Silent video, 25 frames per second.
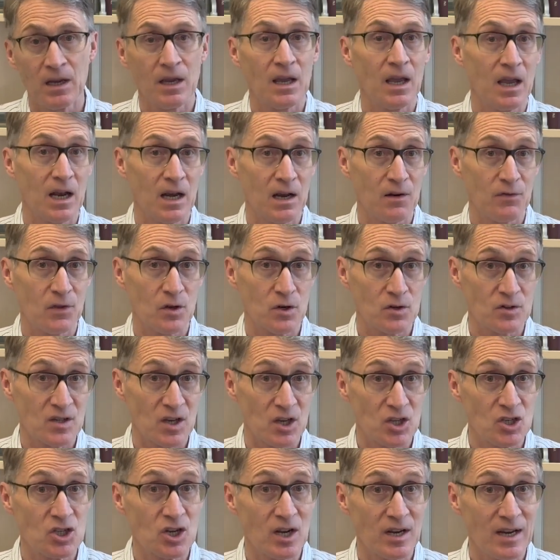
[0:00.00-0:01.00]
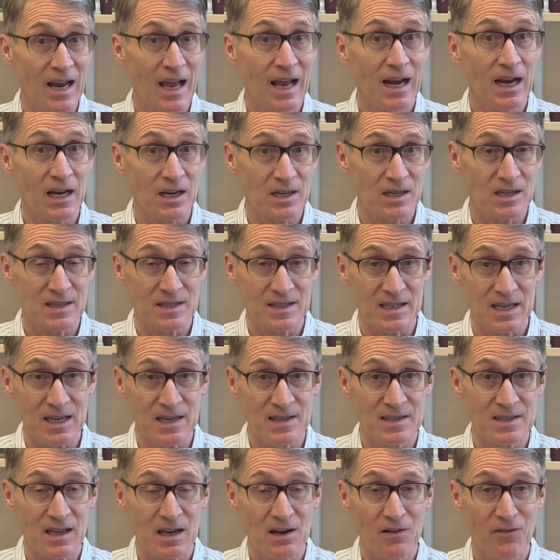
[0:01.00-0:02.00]
And if there's a genetic
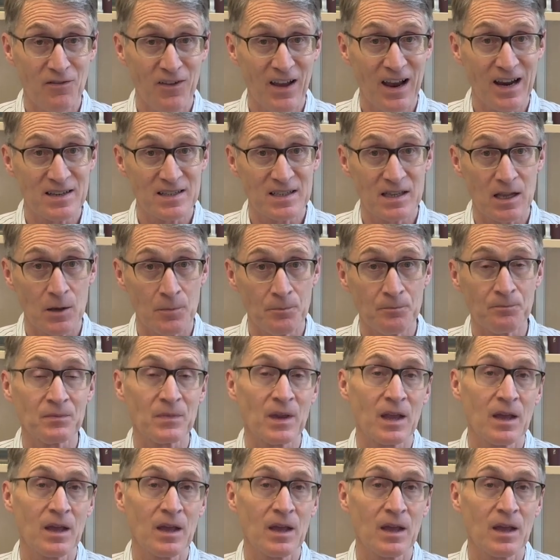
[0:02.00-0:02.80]
disease that affects them,